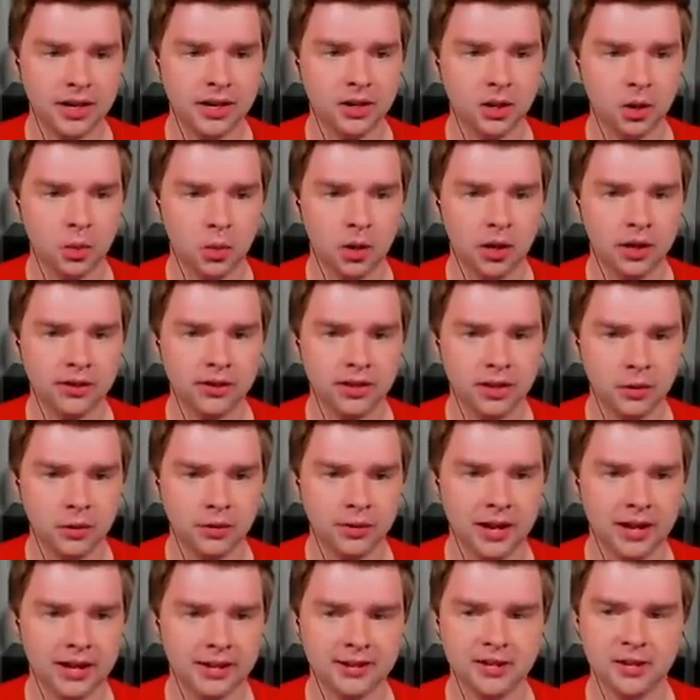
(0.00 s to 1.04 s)
I don't want to deal
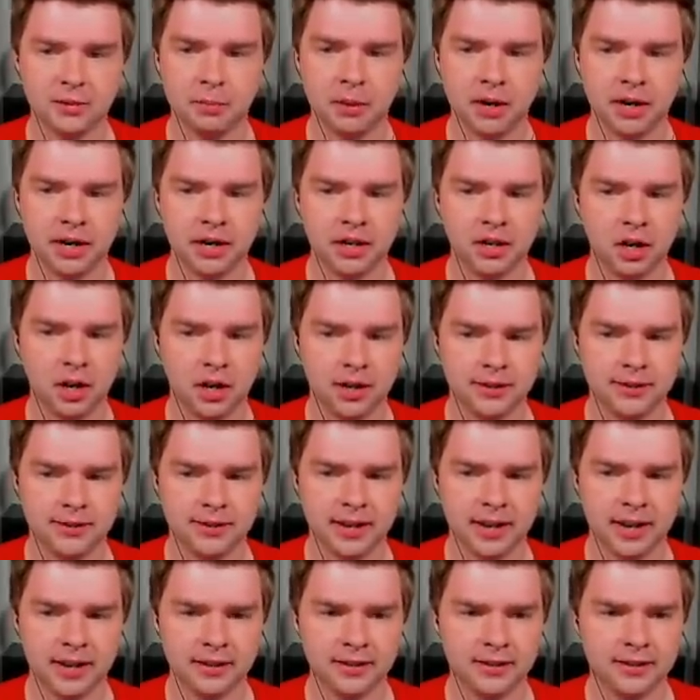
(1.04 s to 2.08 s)
with that spite
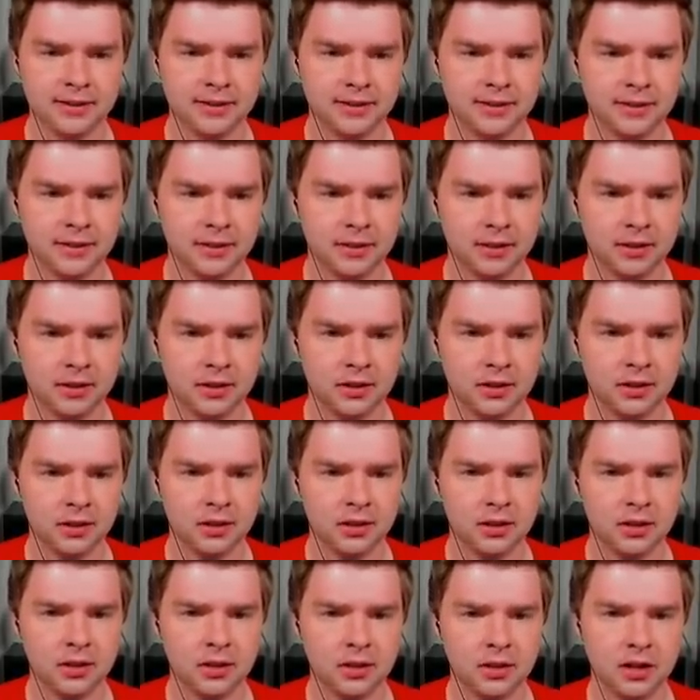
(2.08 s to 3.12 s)
nonsense.
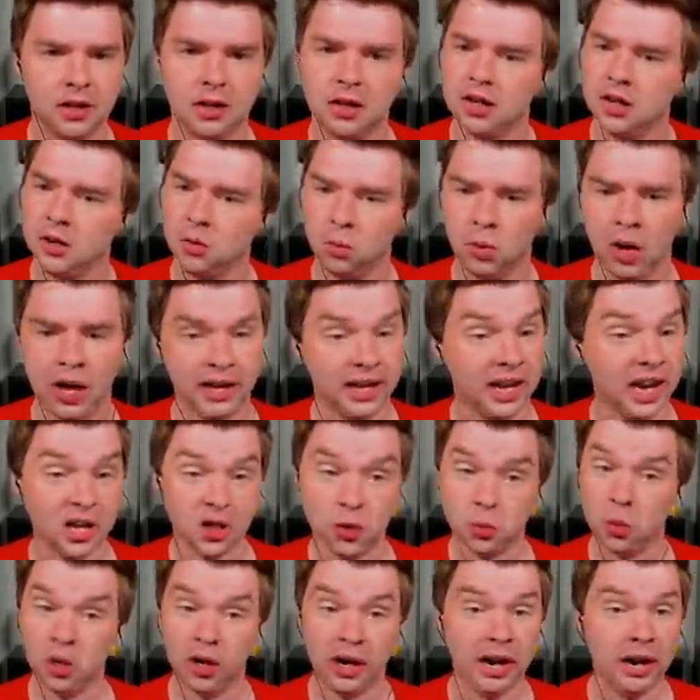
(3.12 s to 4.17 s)
Well, I
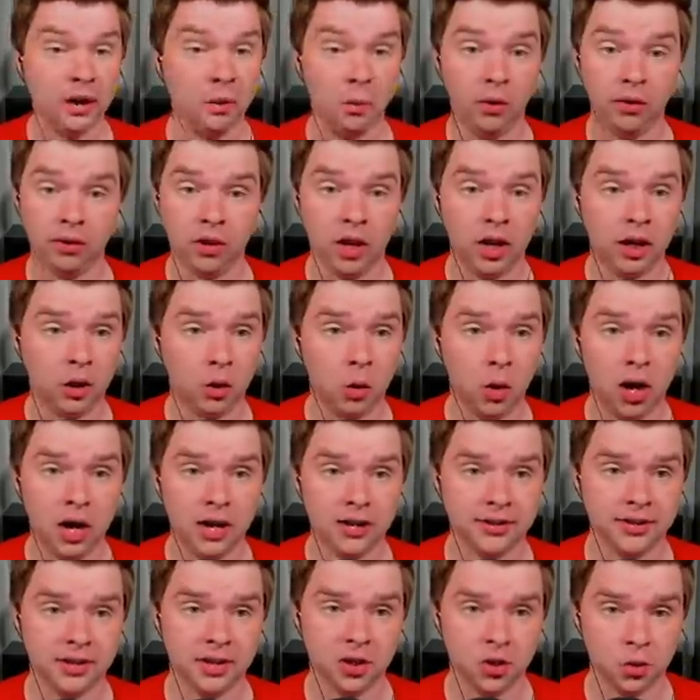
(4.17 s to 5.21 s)
guess we're in with
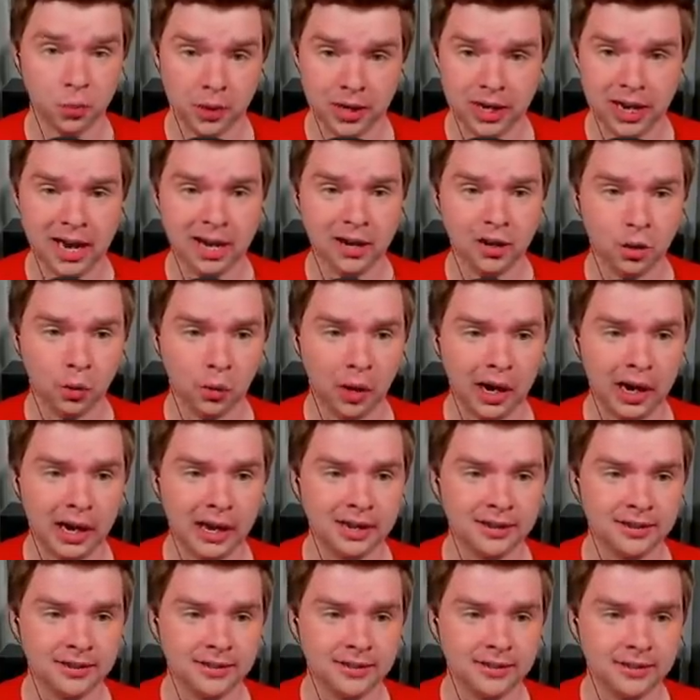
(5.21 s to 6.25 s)
Lugquaza because we
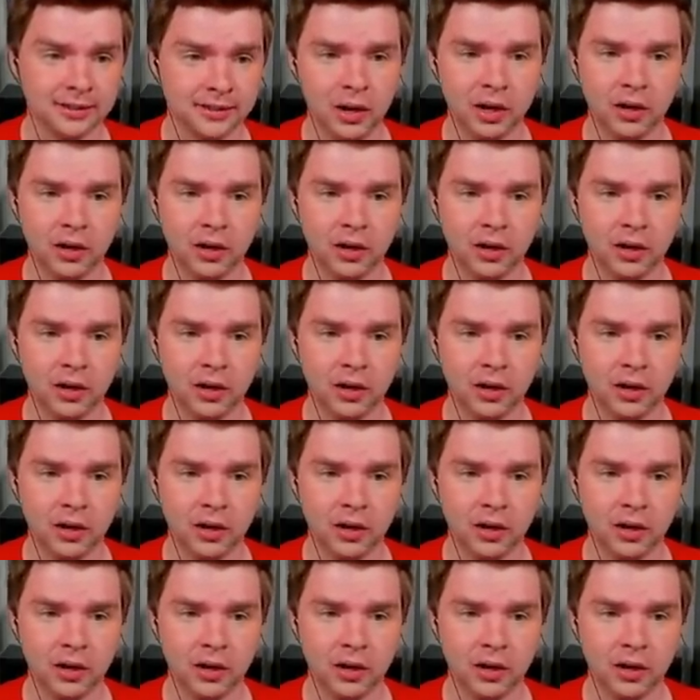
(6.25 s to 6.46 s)
ingrains.